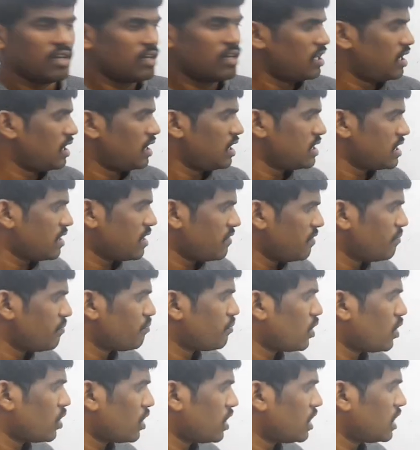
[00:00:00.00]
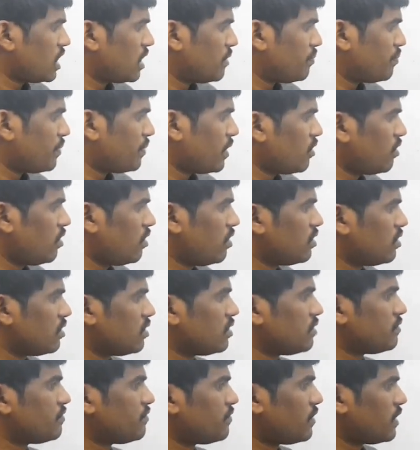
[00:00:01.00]
It is an important compound
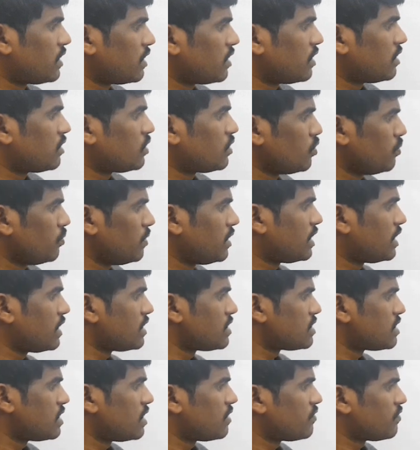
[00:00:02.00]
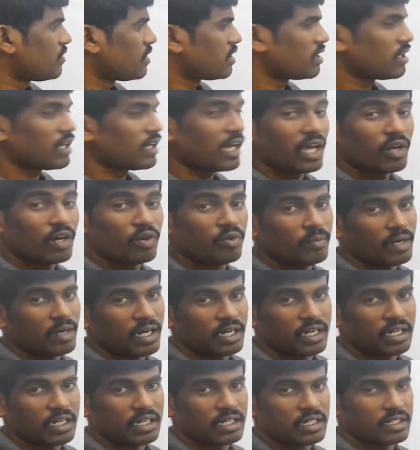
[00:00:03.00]
to be considered for
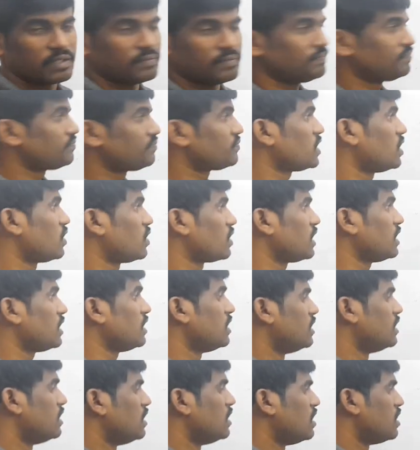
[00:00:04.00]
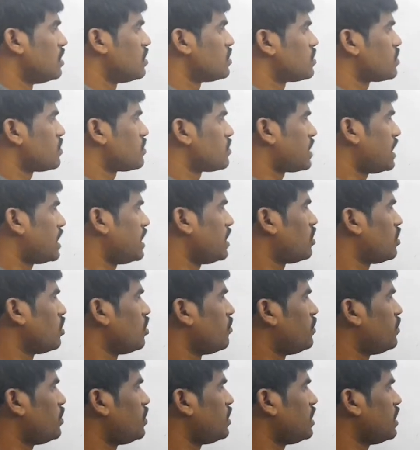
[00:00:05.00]
aromatic. Okay. So
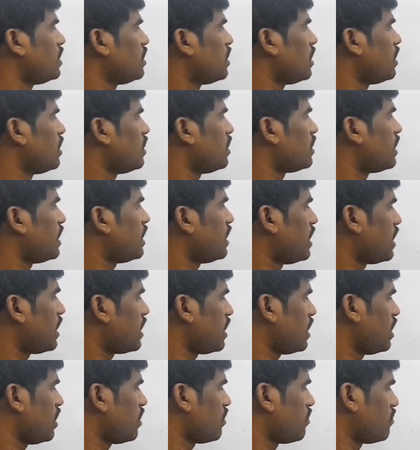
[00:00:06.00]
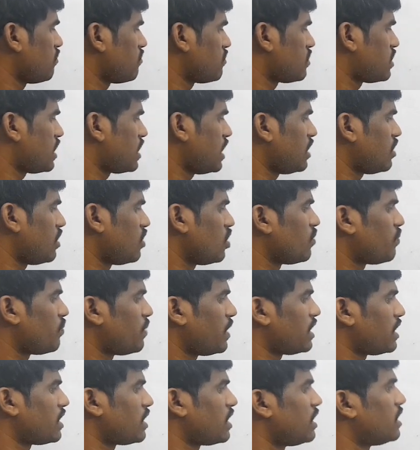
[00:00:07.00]
cyclobutynyl dianion,
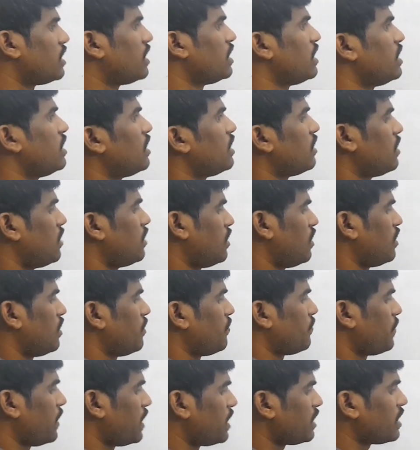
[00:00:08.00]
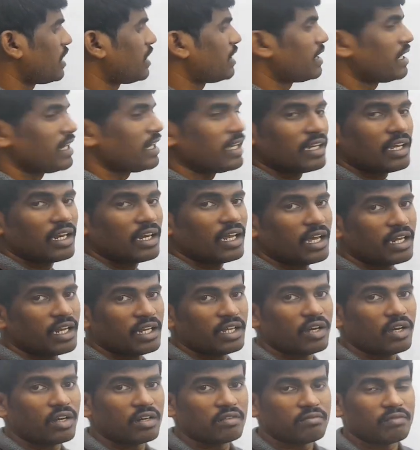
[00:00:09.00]
cyclopentadienyl
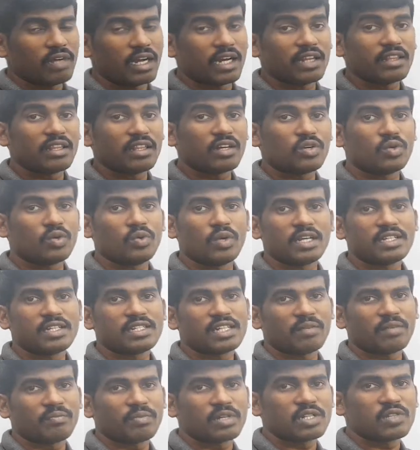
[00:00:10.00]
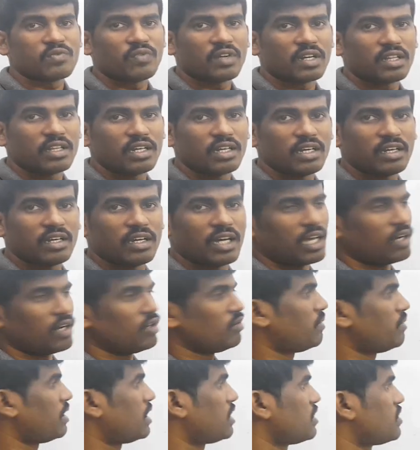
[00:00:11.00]
anion, another two examples for the
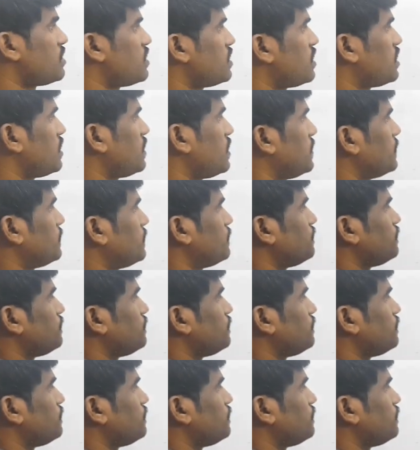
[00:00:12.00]
aromaticity.